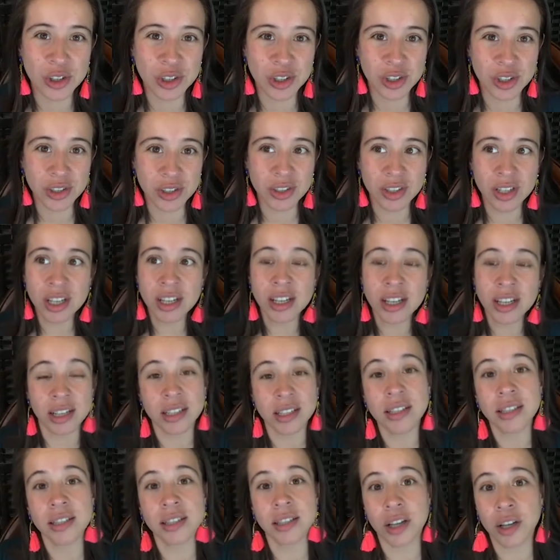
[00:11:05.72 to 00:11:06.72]
just a
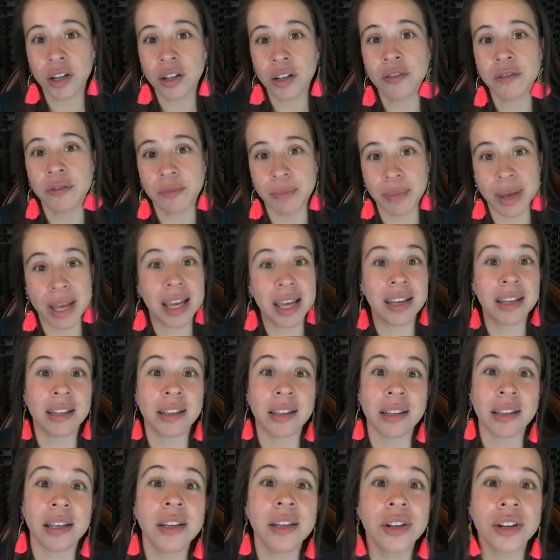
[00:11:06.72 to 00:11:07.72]
self-made
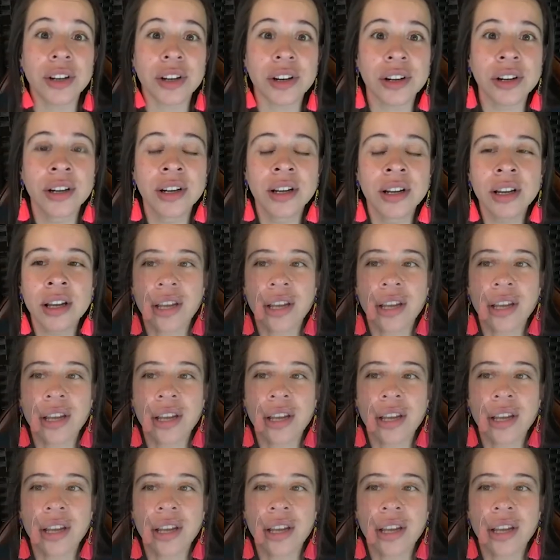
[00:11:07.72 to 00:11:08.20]
leader.